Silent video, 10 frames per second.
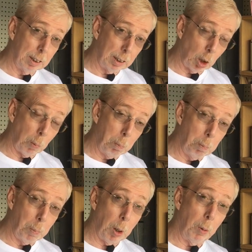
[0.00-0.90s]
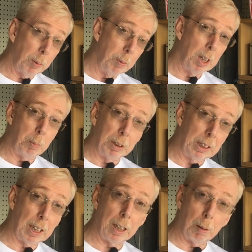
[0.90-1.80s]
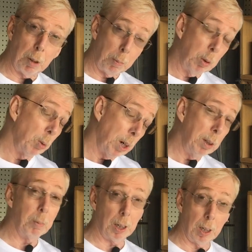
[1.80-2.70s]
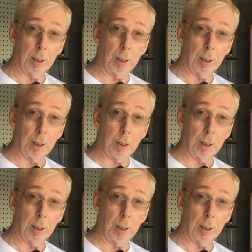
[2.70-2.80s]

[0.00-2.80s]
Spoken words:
So bear with me, let me set up. I'll be right back.